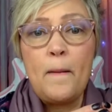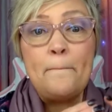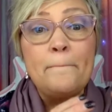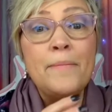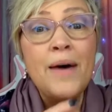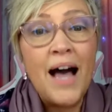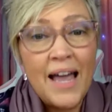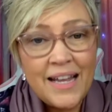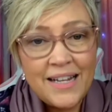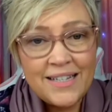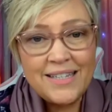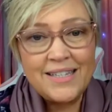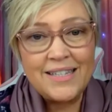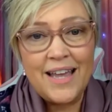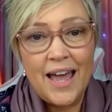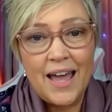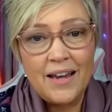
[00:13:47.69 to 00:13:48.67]

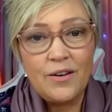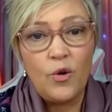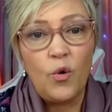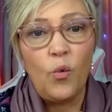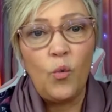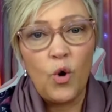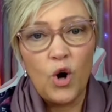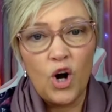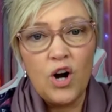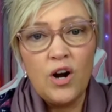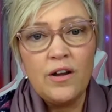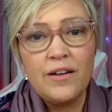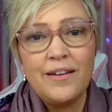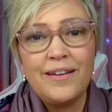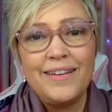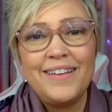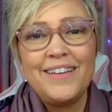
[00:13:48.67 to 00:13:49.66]
mindset work